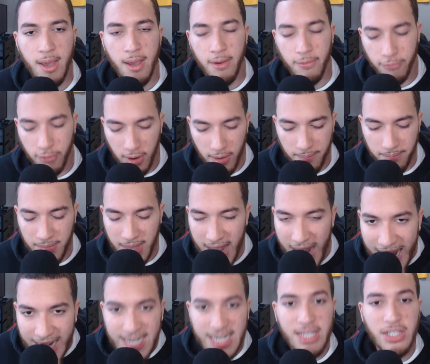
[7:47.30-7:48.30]
From
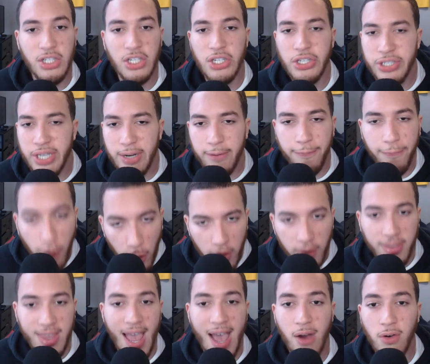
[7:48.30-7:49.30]
inconsistent
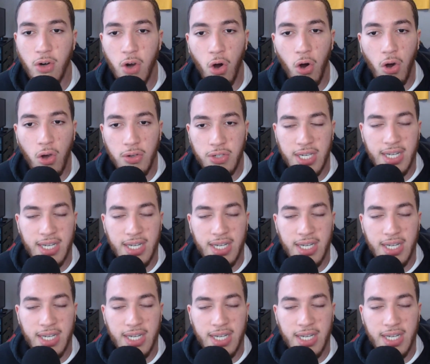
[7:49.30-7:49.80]
4th-down calls